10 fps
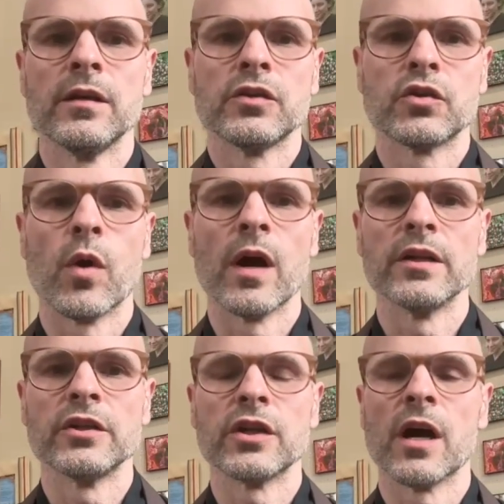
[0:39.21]

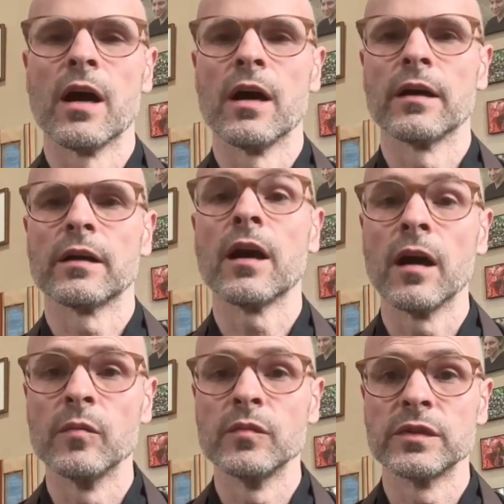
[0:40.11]
Xuansha
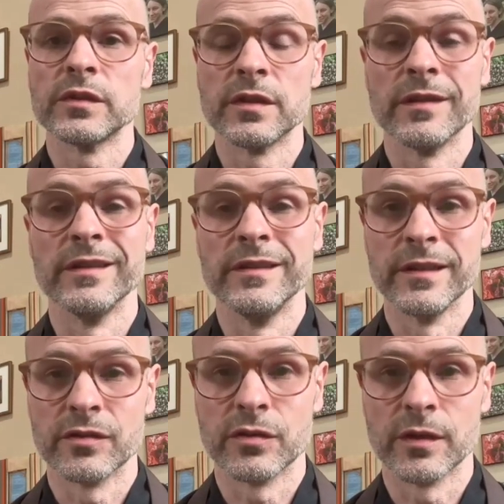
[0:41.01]
comes to the
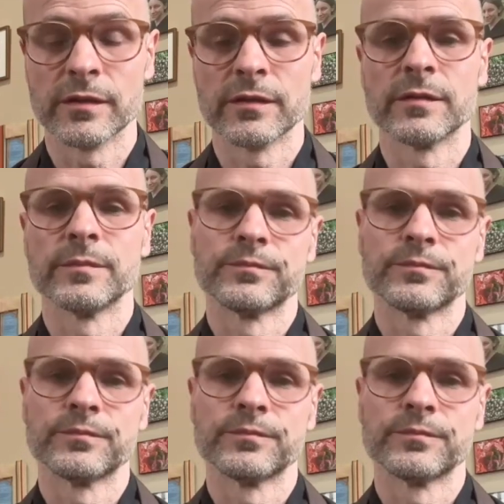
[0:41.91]
district.